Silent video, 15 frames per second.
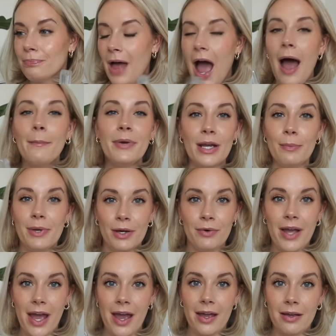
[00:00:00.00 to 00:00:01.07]
I'm gonna be
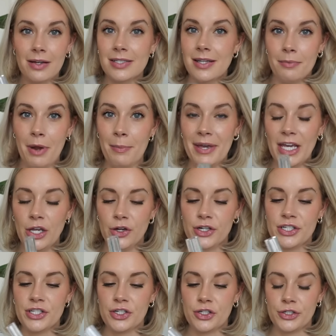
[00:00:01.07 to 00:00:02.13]
okay because I'm not making your
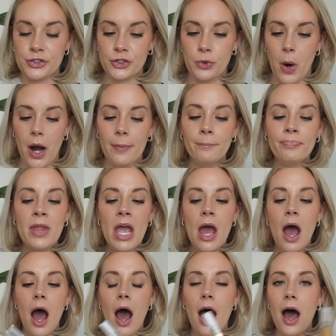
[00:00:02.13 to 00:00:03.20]
decisions, you are.
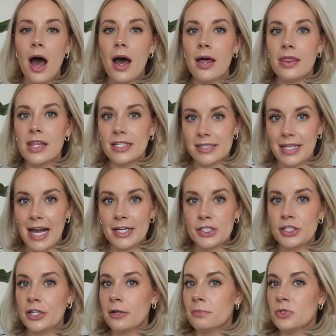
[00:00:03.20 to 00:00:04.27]
Uh, this lash
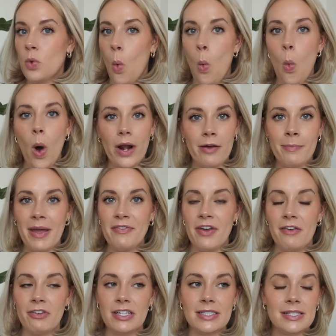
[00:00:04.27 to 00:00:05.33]
serum's one of my
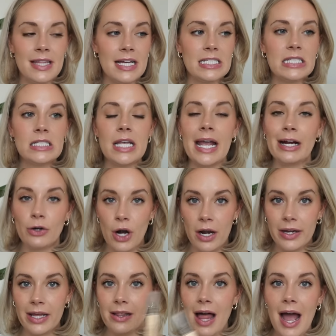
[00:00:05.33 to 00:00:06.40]
favorites. This and
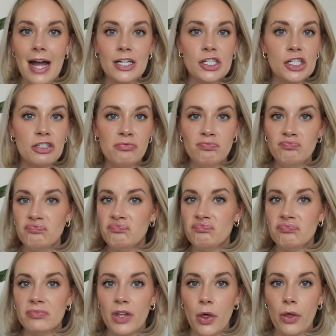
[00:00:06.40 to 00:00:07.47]
Grande Lash,
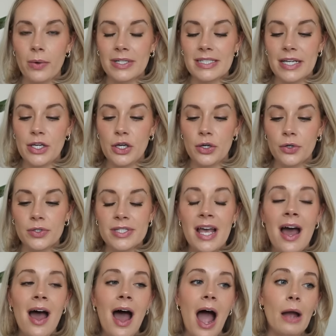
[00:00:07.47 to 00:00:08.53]
the only ones I use.
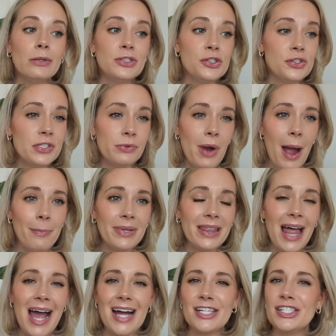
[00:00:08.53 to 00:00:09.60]
I was using Rapid
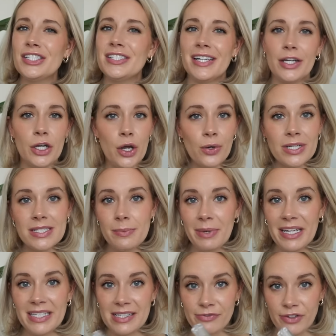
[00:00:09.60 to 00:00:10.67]
Lash, didn't notice a
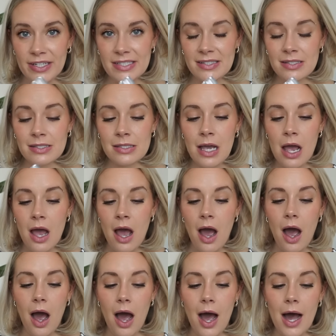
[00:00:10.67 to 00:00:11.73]
big difference.
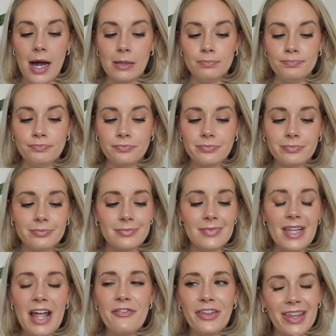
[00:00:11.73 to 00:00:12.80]
Um,
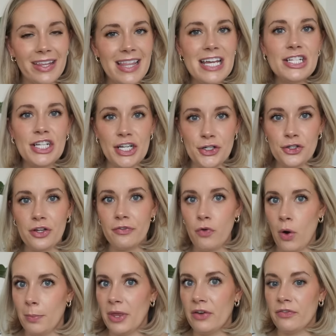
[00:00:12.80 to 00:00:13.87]
I feel like they changed their
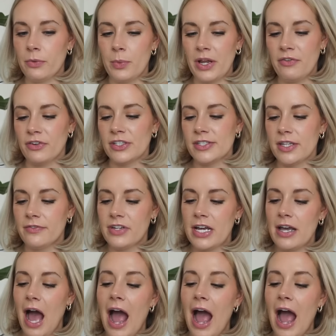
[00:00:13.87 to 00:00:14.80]
formula from when I first loved it.